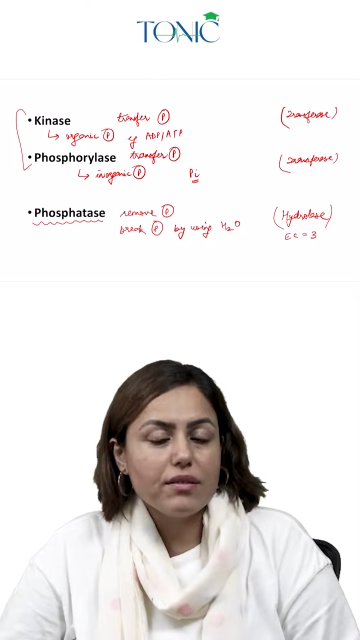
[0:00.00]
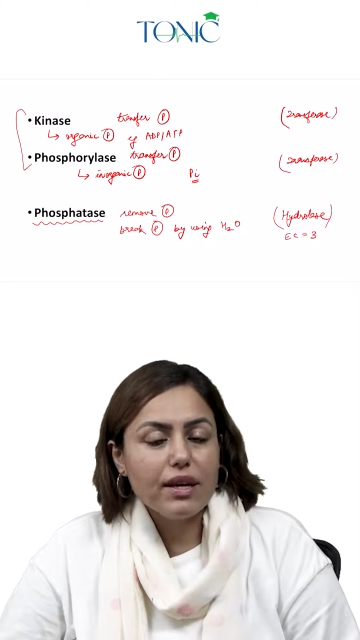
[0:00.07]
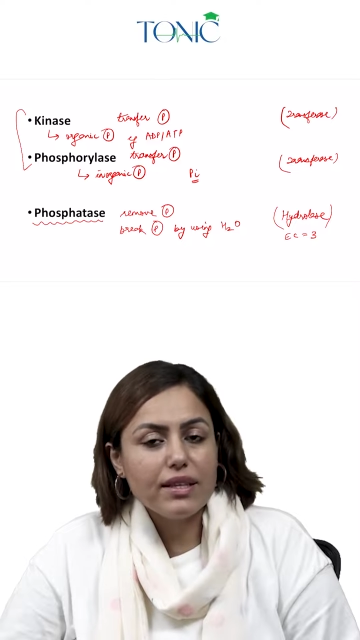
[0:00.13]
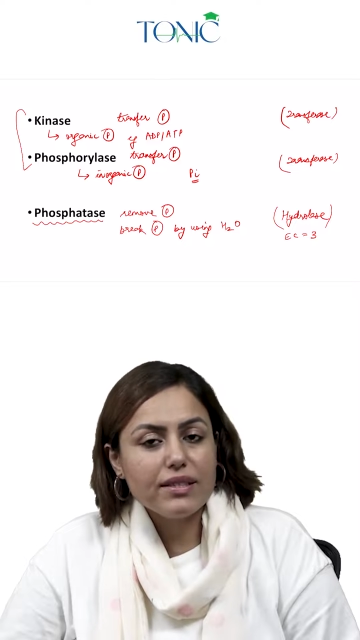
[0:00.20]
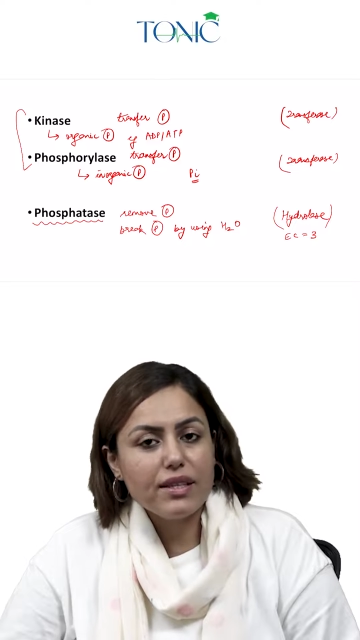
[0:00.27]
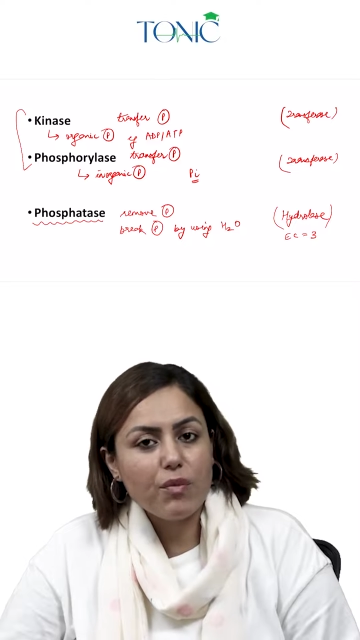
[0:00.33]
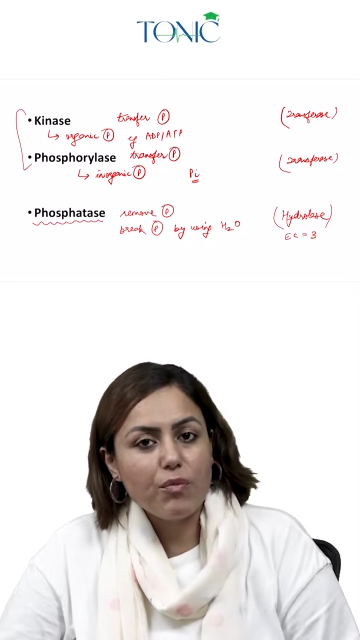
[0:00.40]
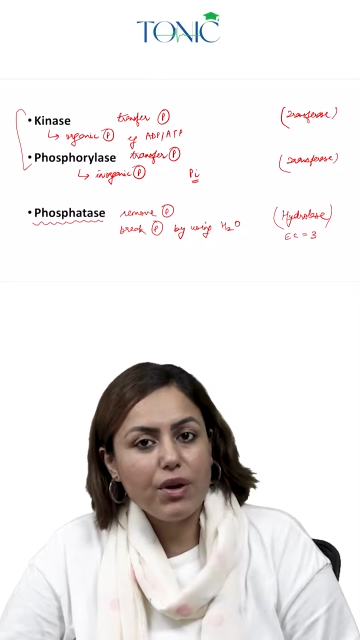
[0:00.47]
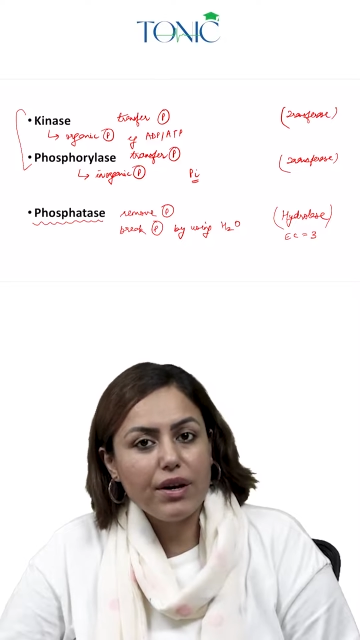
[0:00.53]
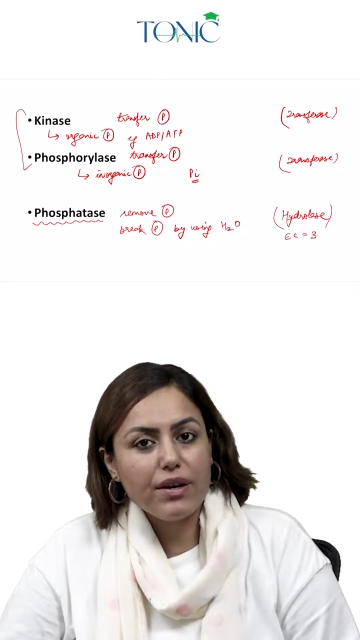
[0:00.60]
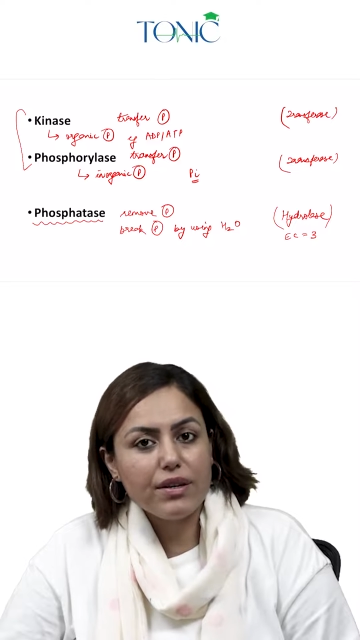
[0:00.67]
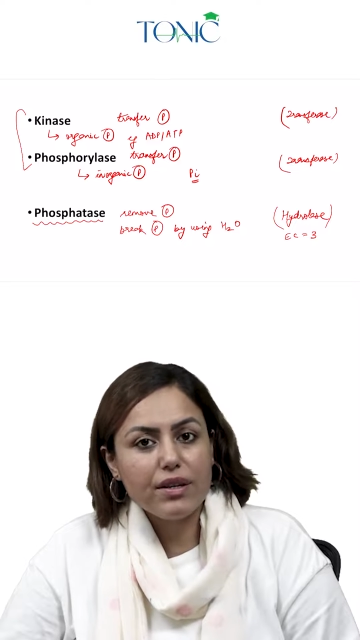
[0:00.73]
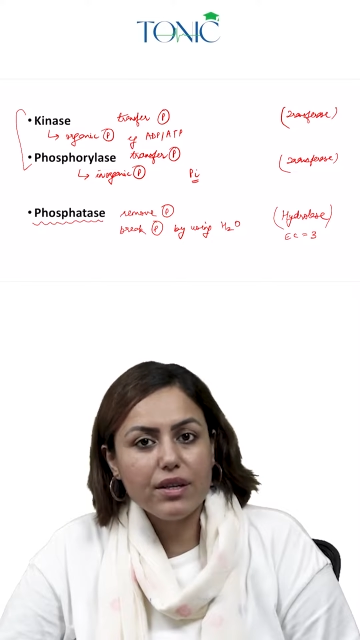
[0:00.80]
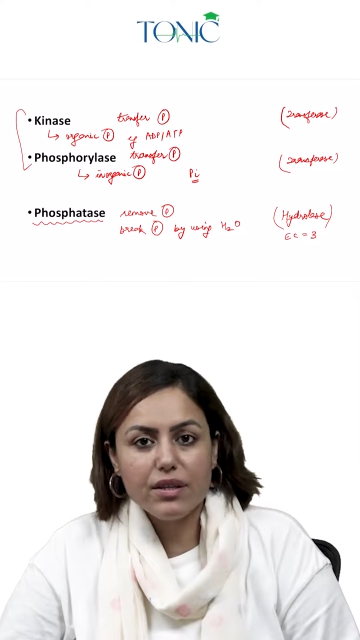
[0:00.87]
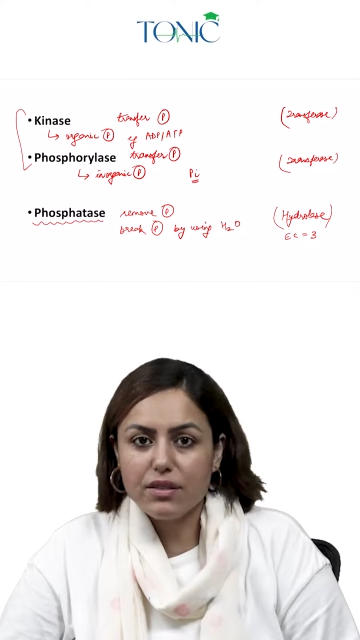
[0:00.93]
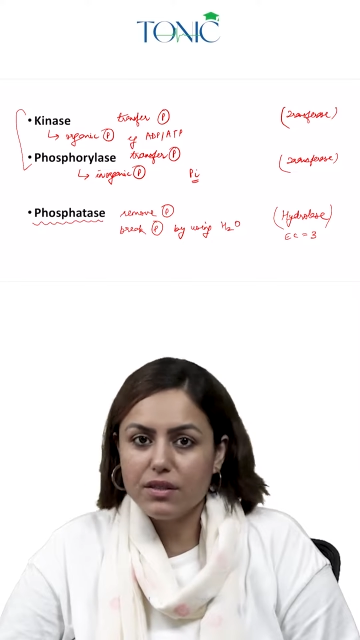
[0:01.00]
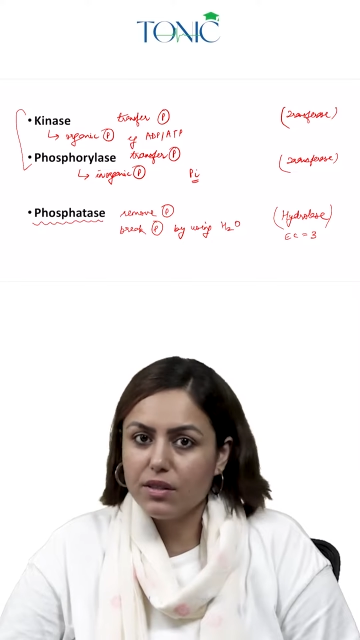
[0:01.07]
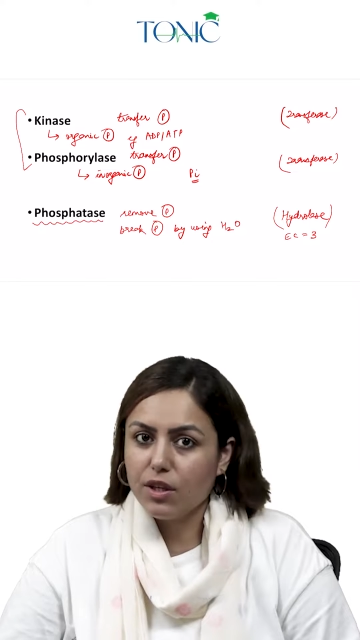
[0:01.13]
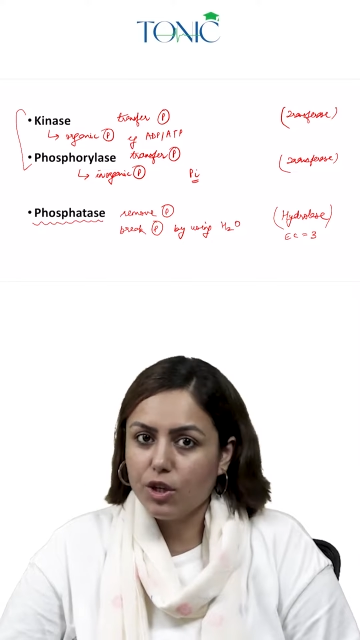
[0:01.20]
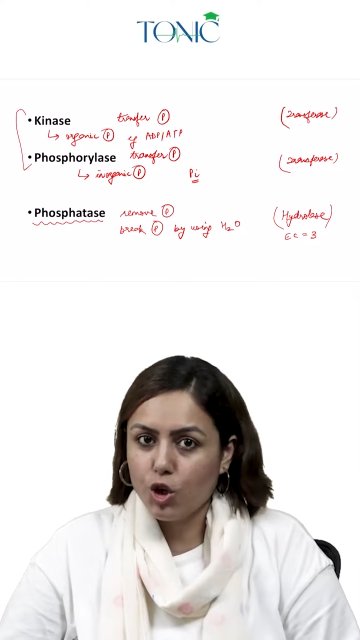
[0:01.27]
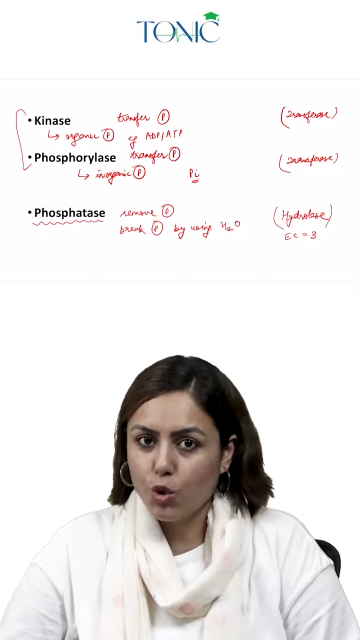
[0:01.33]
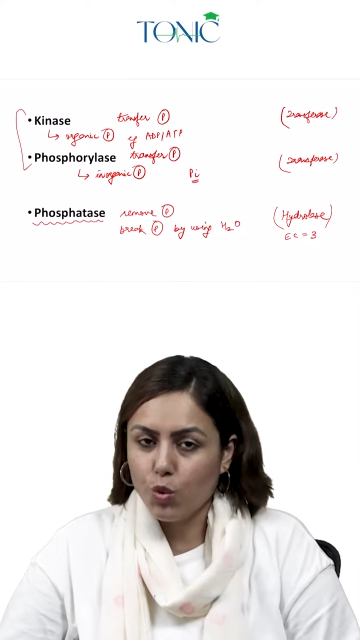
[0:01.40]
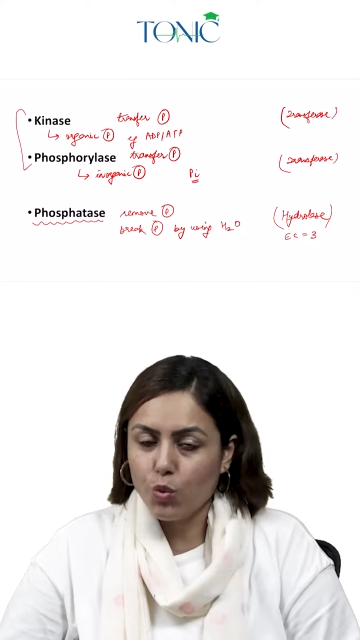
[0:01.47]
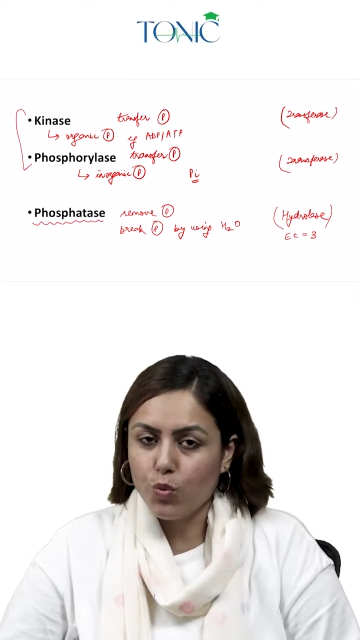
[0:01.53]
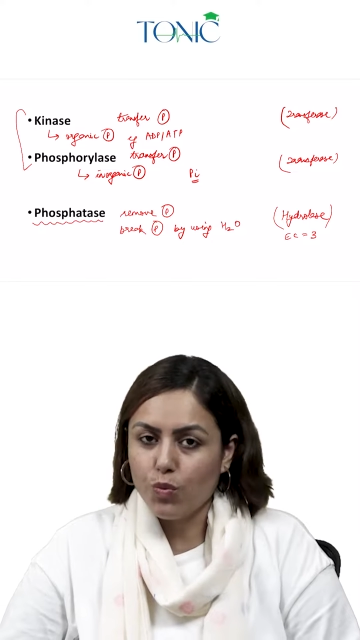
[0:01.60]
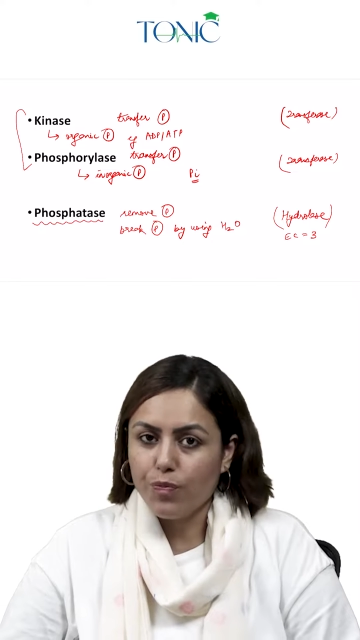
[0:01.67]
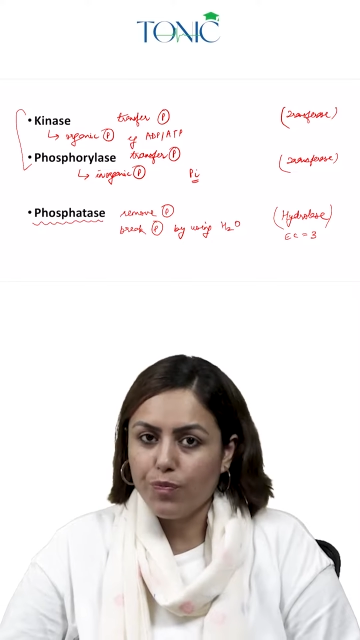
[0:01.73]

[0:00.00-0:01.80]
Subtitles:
enzyme category is 2.